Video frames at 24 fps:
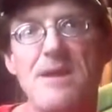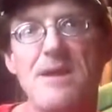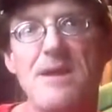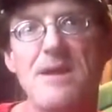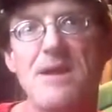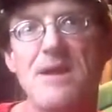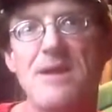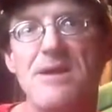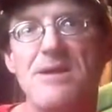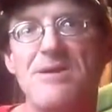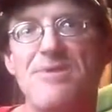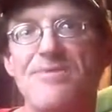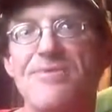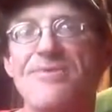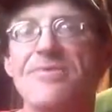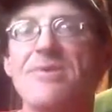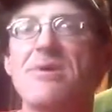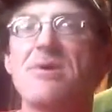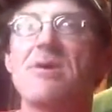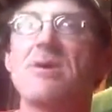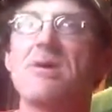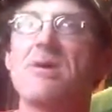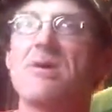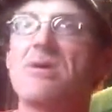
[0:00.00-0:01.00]
is
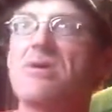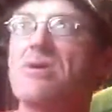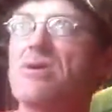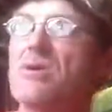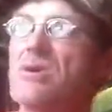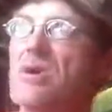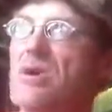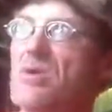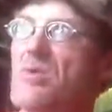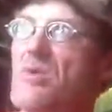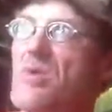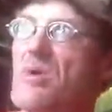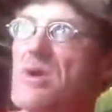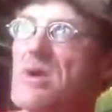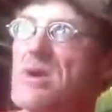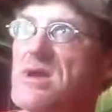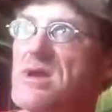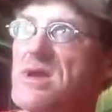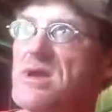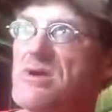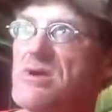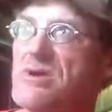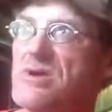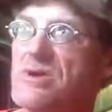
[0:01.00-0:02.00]
you're going to want to
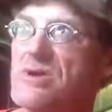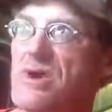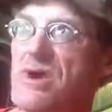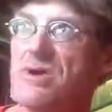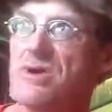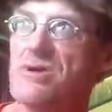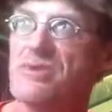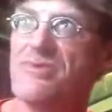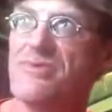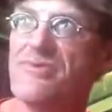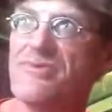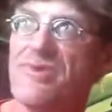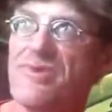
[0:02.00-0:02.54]
get your garden